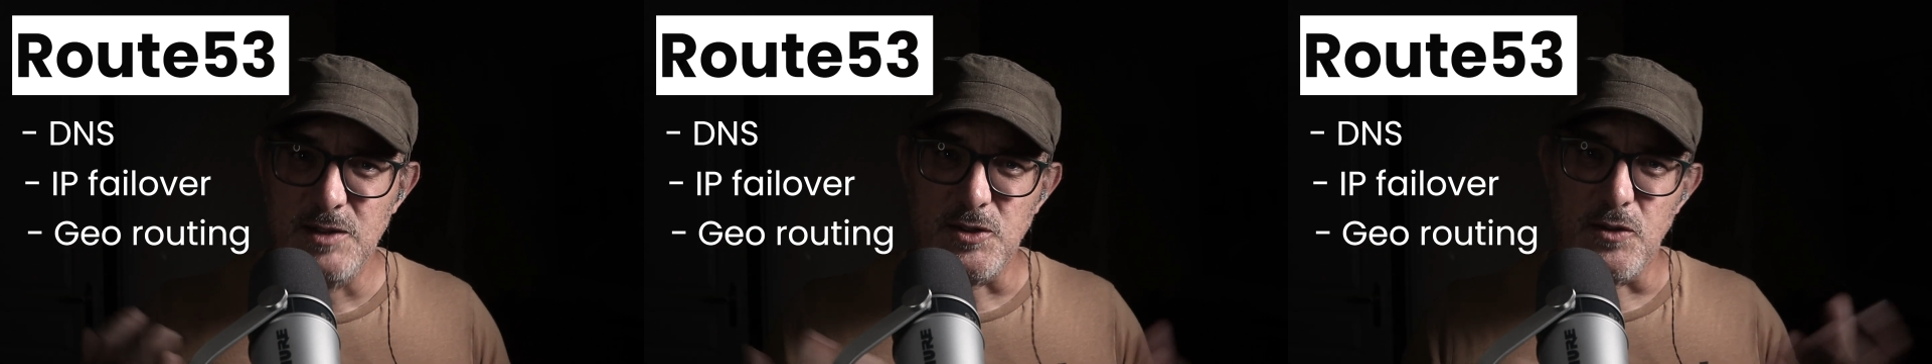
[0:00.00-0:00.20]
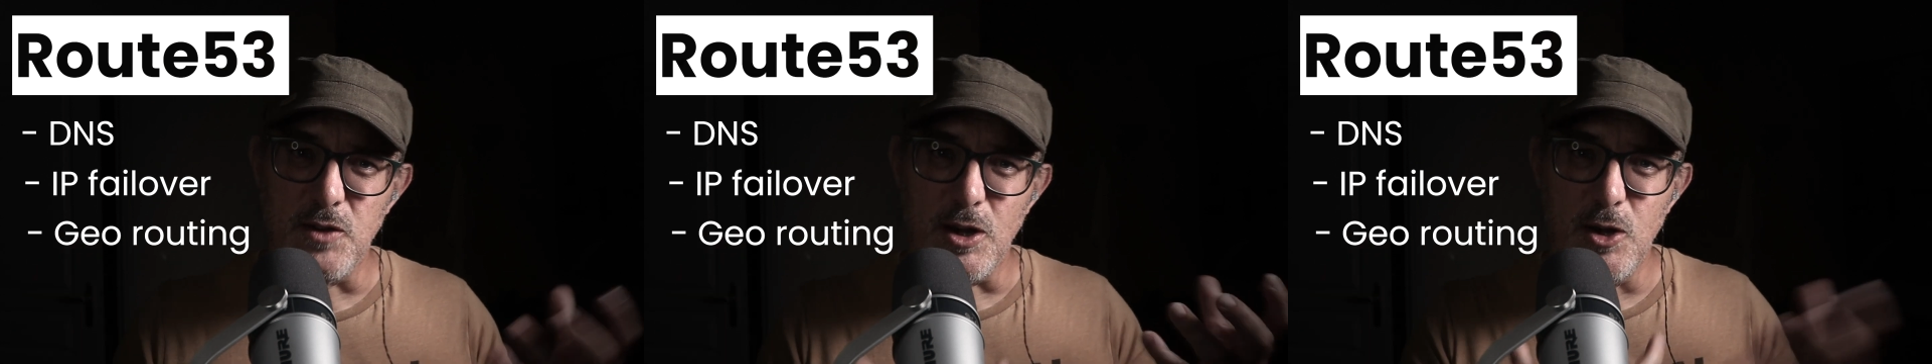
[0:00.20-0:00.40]

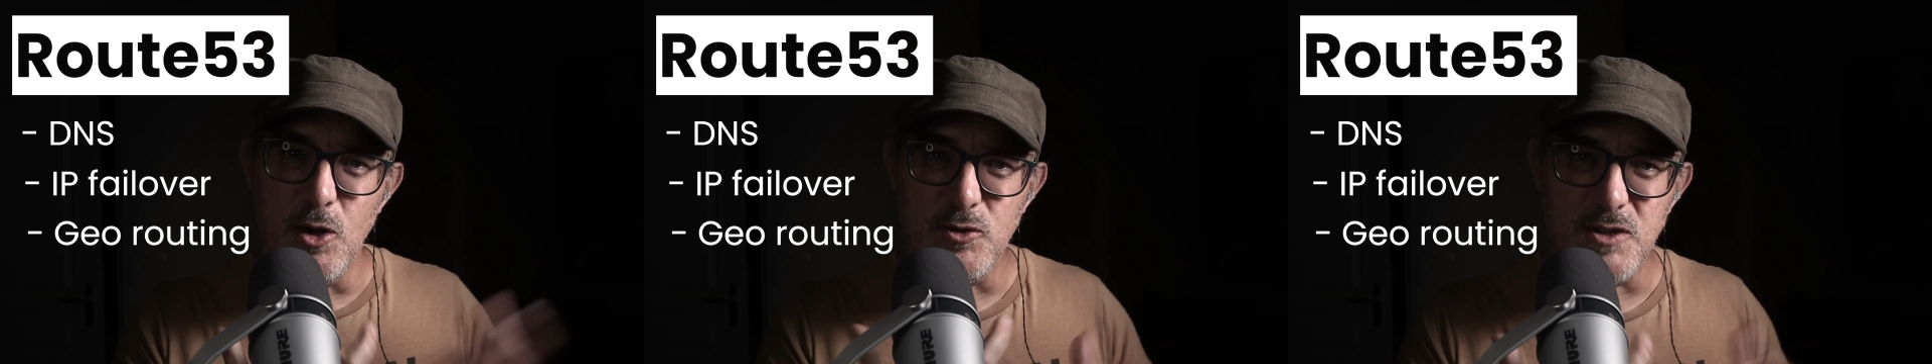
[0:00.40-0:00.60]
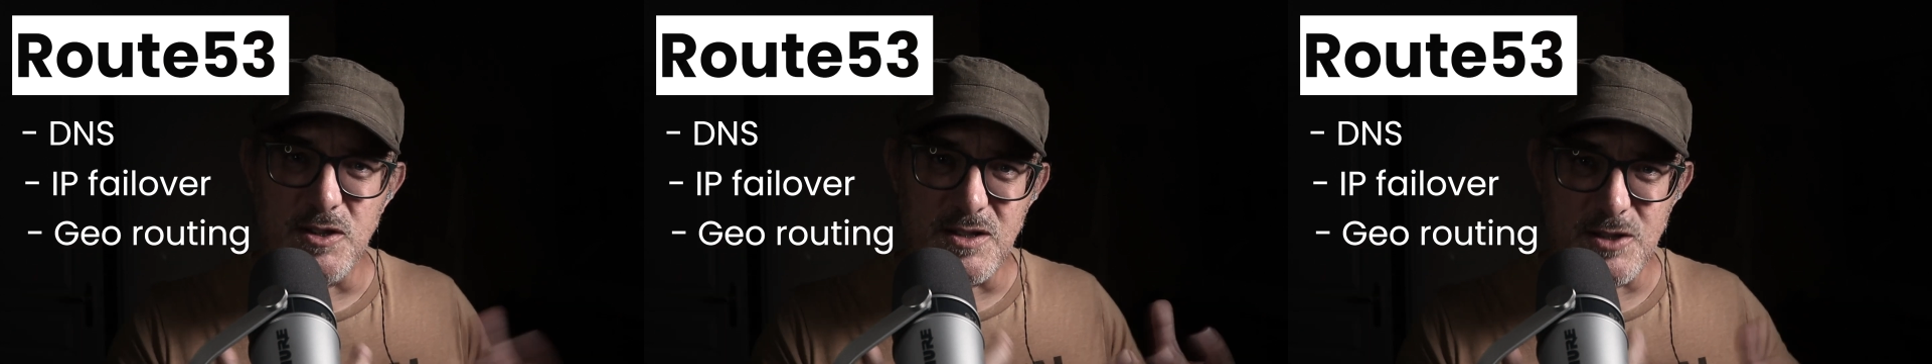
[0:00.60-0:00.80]
to the
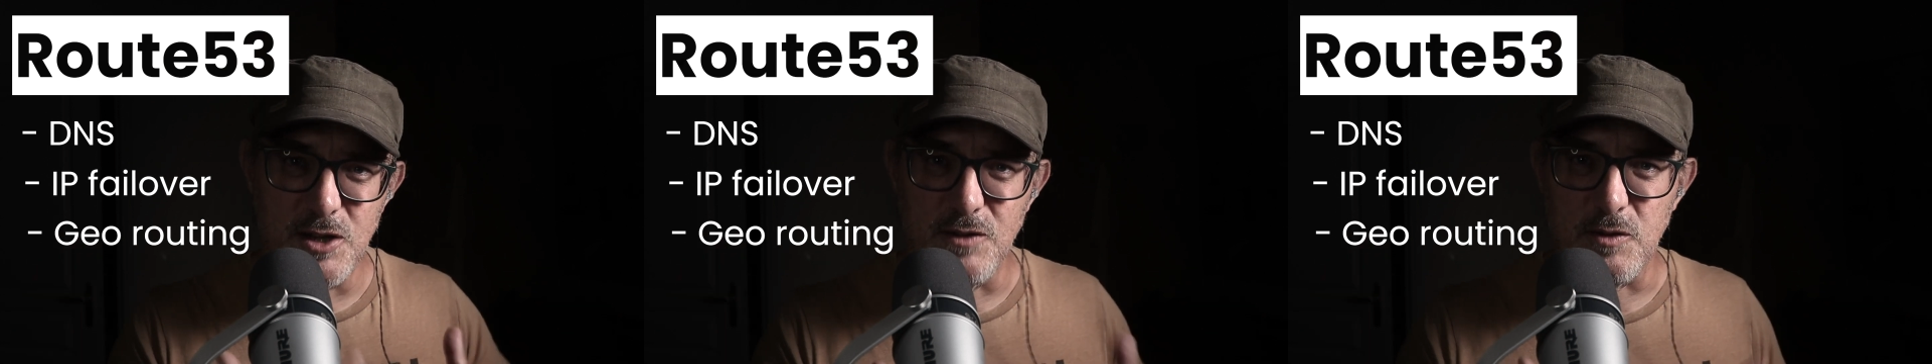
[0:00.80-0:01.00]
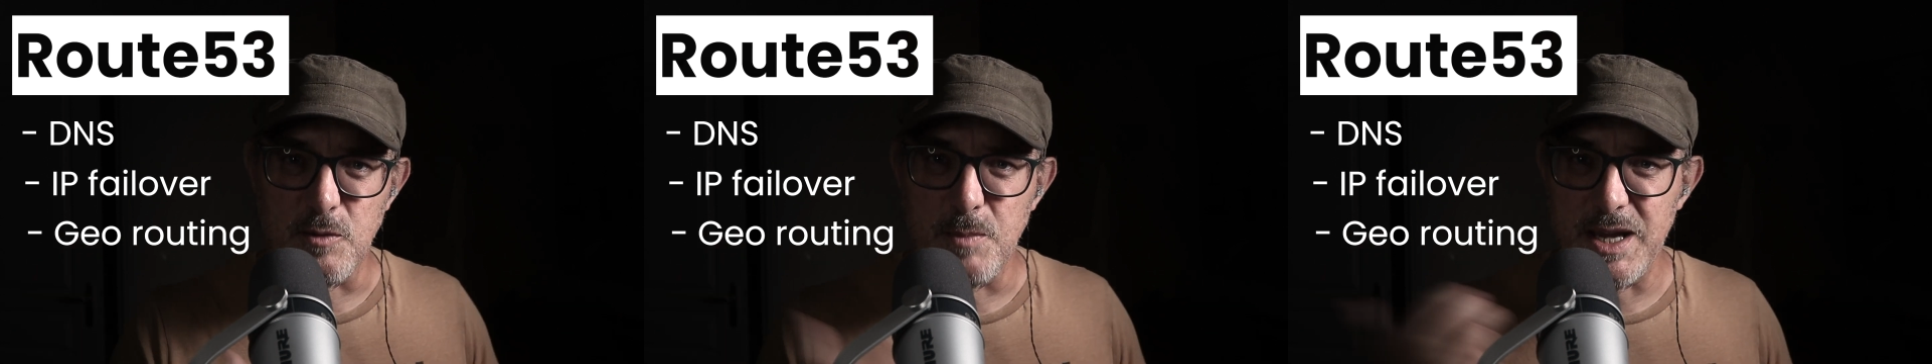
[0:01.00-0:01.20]
closest
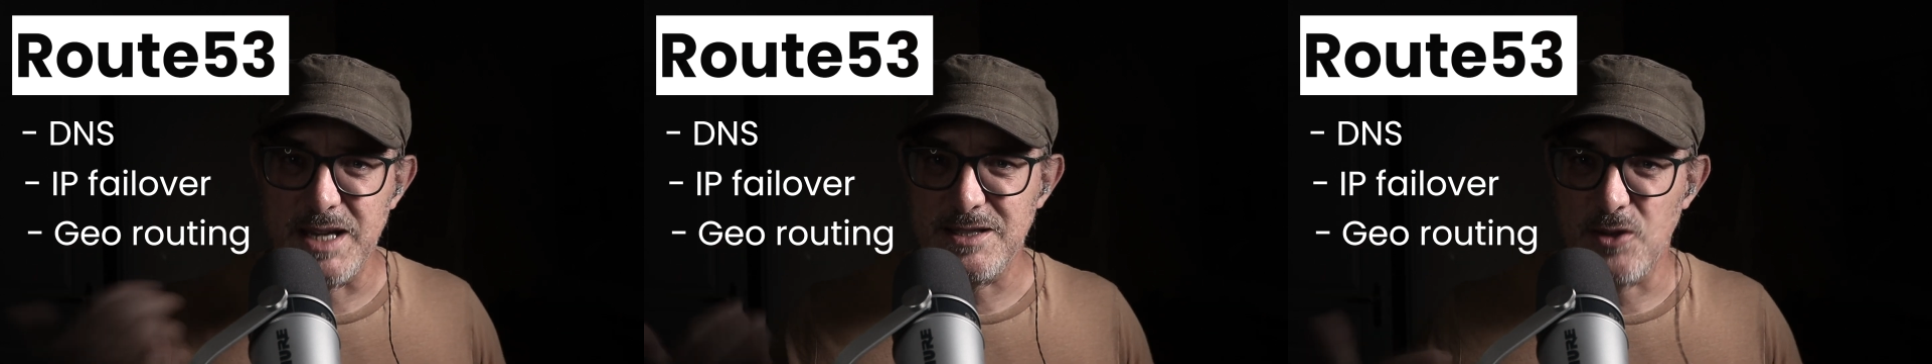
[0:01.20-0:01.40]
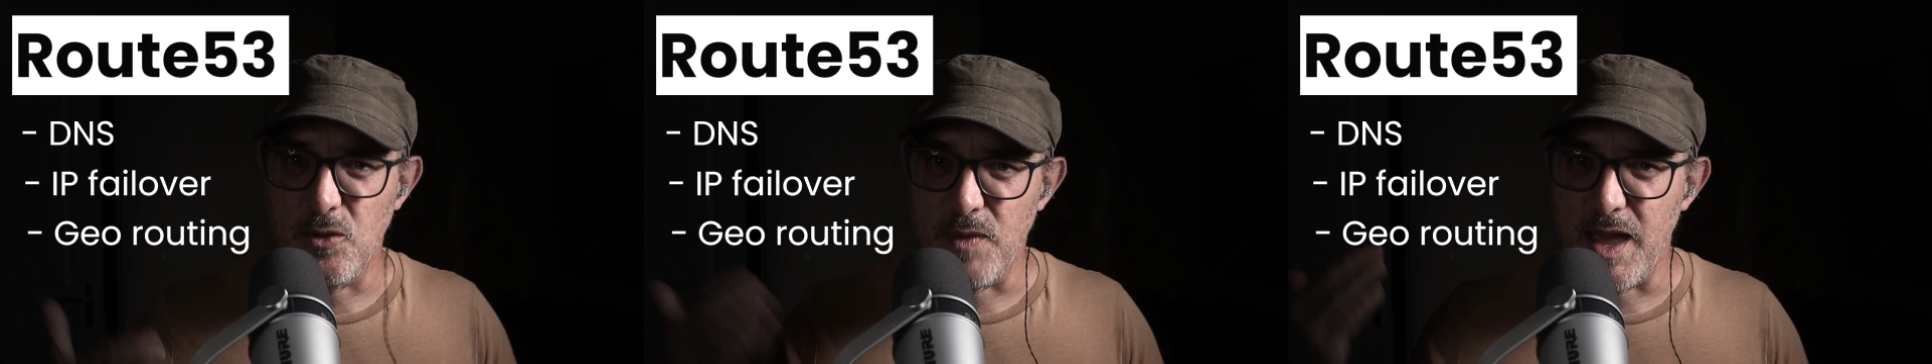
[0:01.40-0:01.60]
server
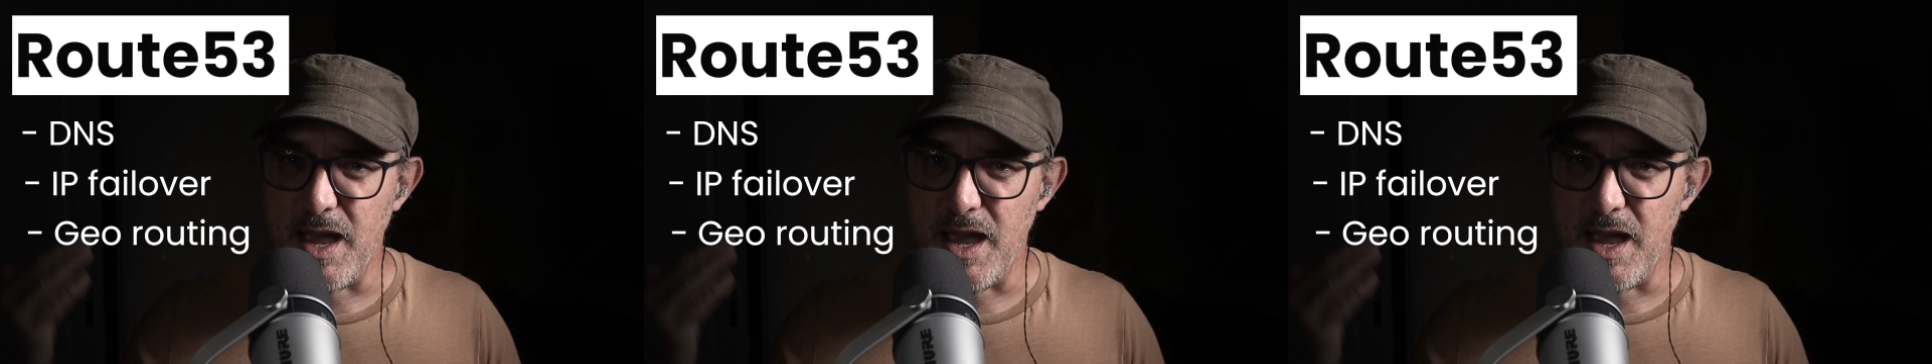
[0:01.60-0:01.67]
based on